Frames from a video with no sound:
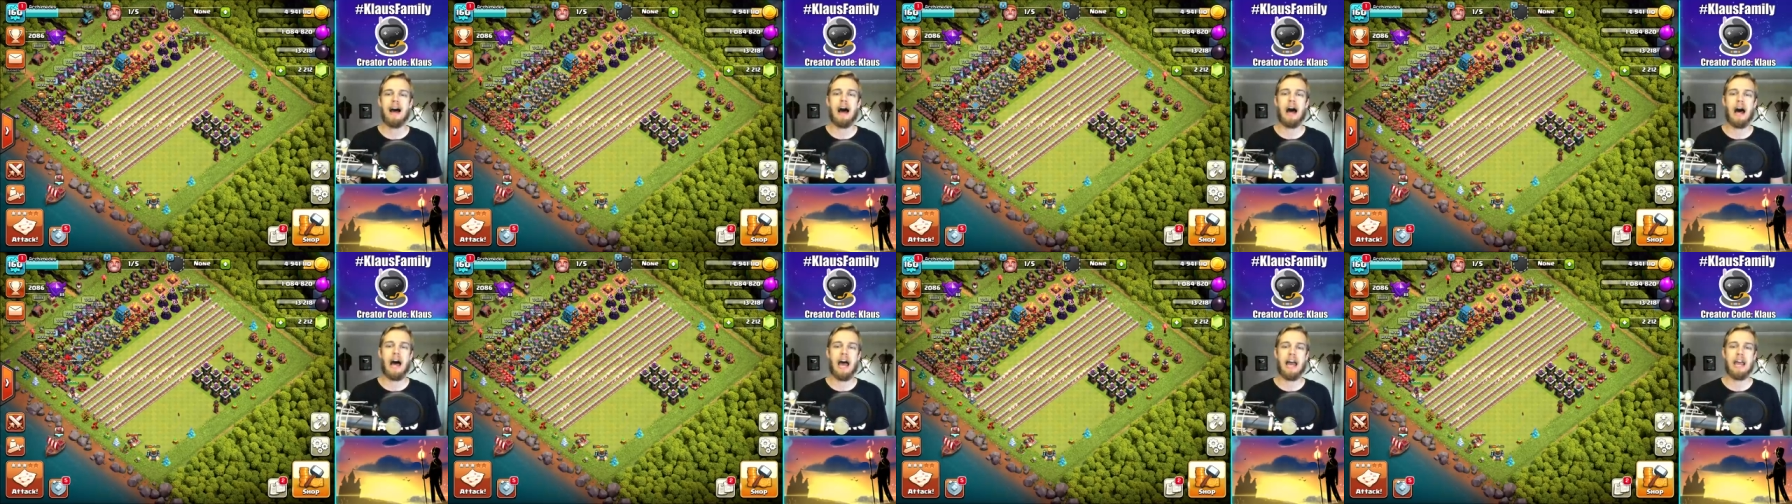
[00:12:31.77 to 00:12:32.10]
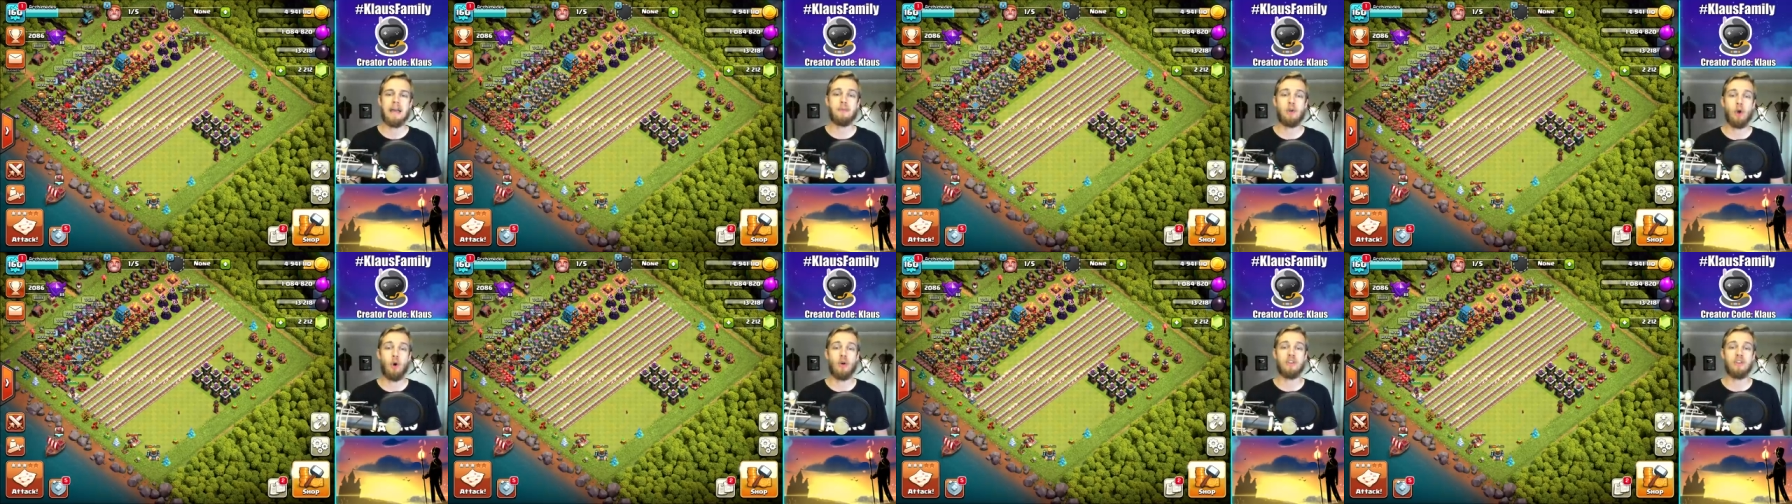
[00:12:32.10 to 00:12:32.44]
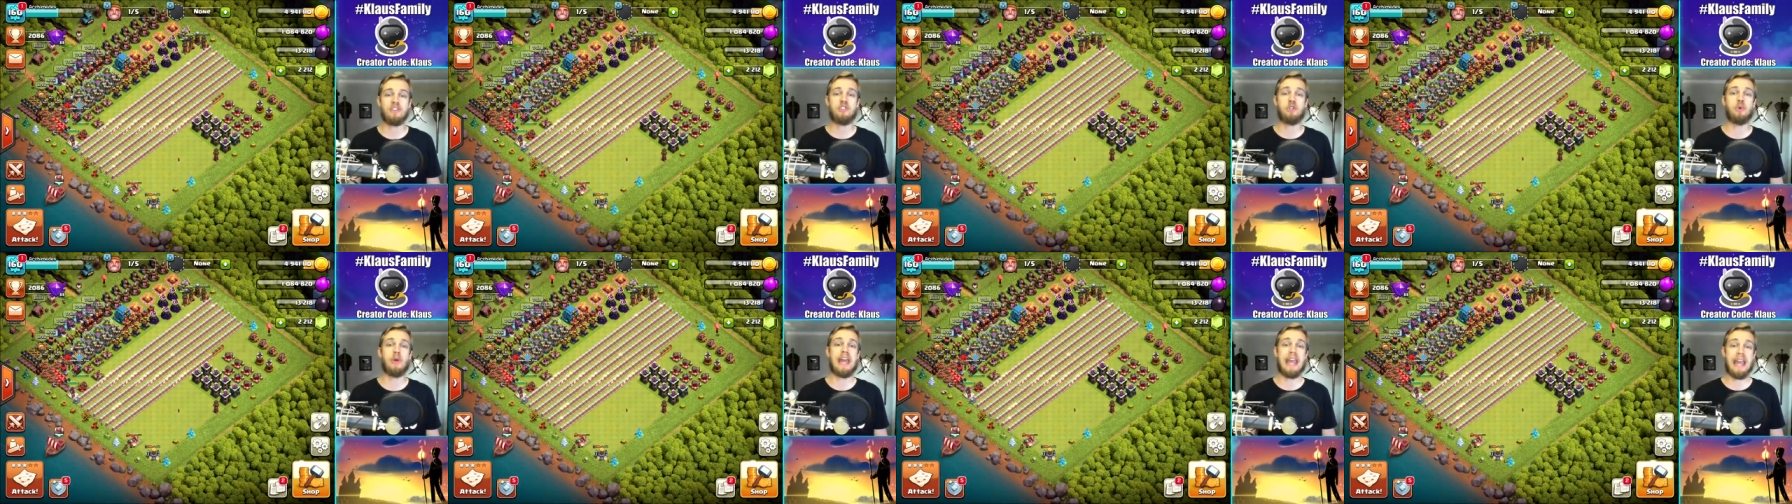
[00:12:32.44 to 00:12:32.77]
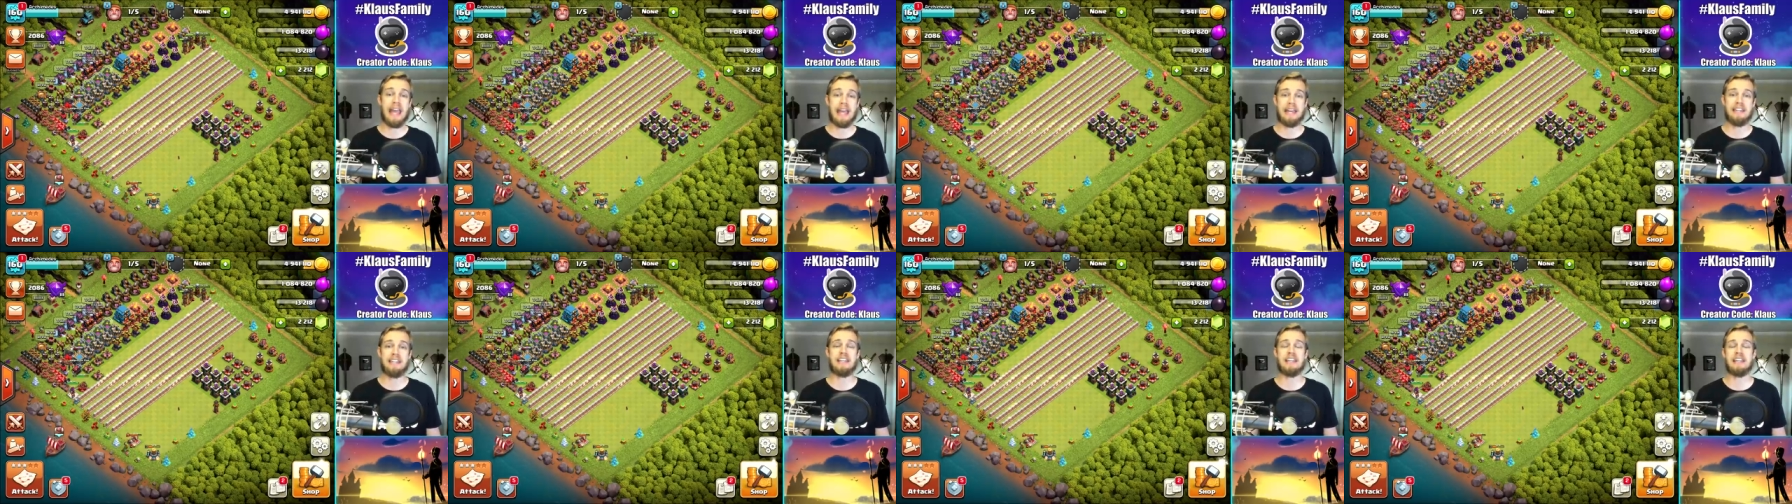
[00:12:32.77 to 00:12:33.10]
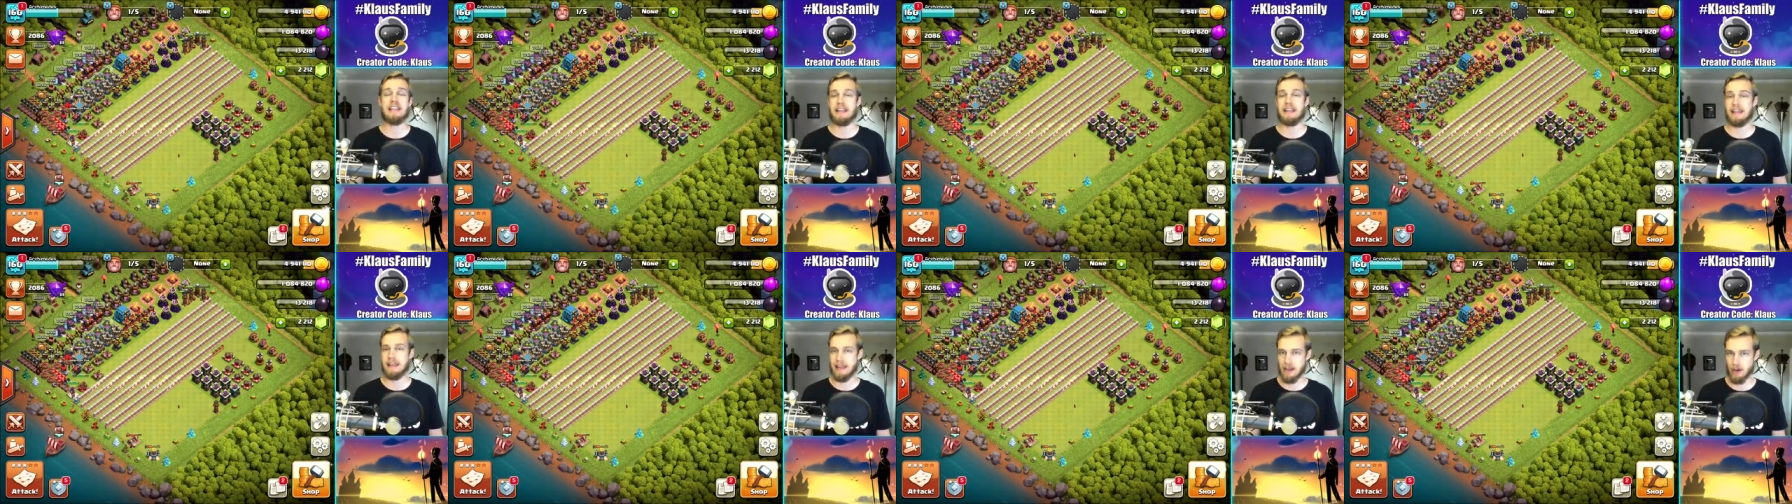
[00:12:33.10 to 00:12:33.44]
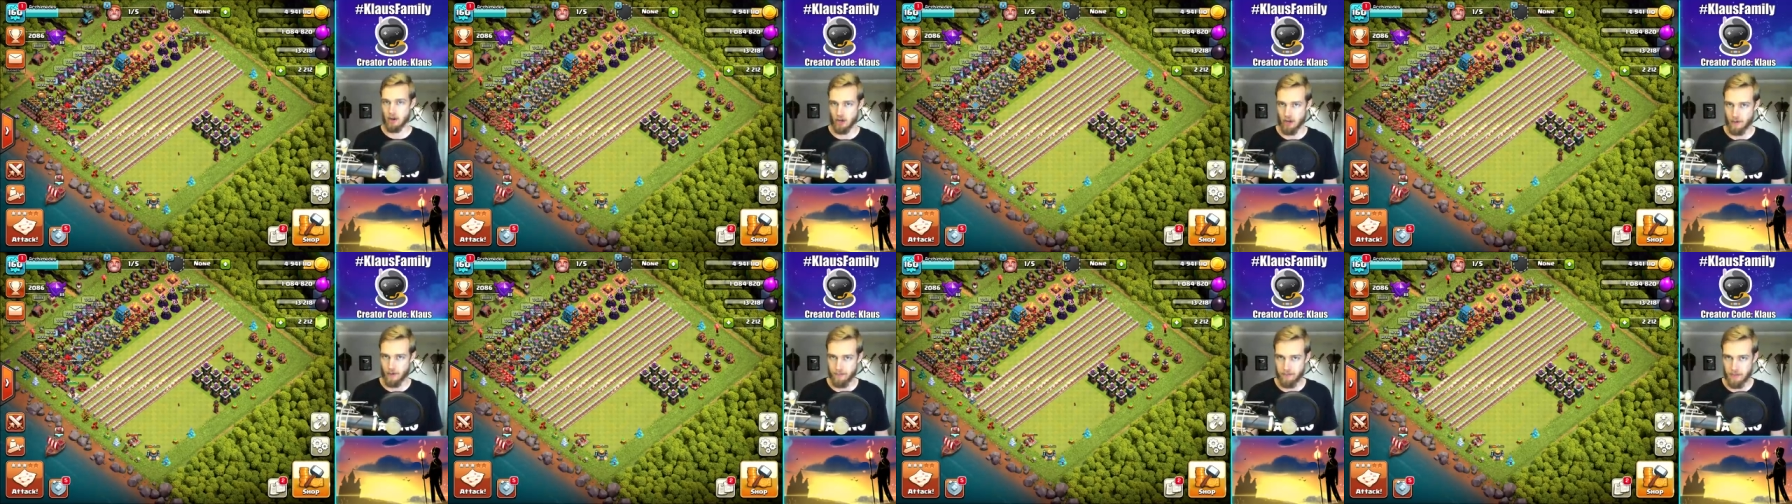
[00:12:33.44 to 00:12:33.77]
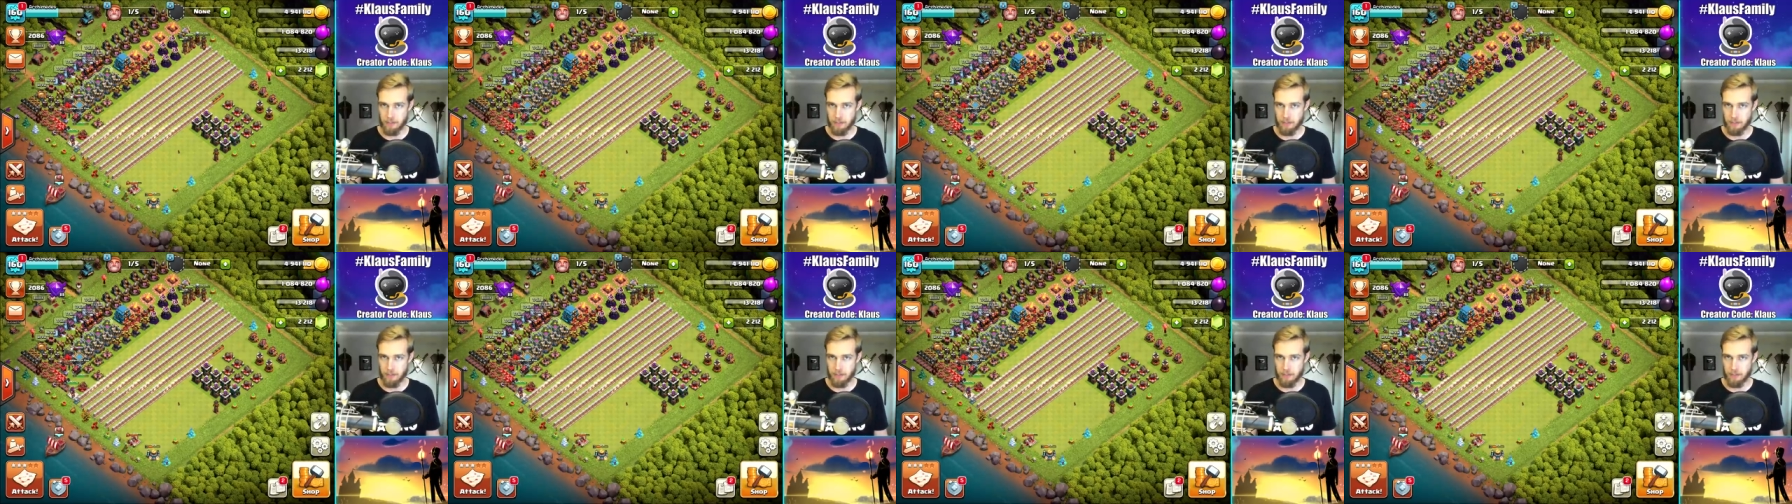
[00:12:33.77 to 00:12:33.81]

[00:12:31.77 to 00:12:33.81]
I'm going to end it here.